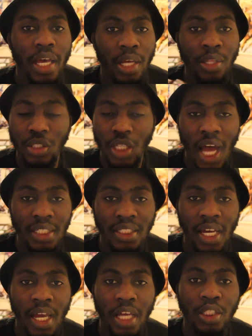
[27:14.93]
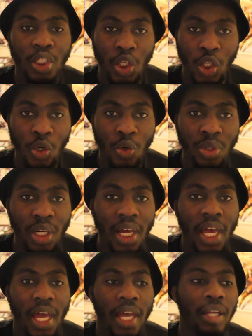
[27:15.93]
and the art style is cute,
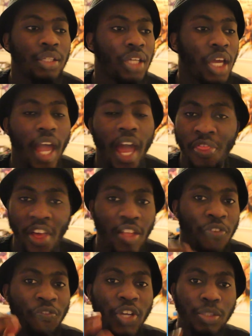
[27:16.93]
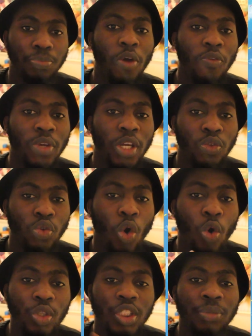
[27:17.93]
and I think it fits perfectly to the
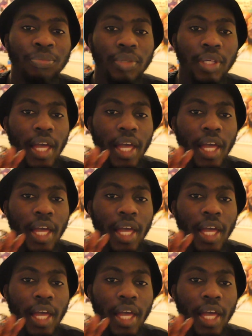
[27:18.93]
wholesome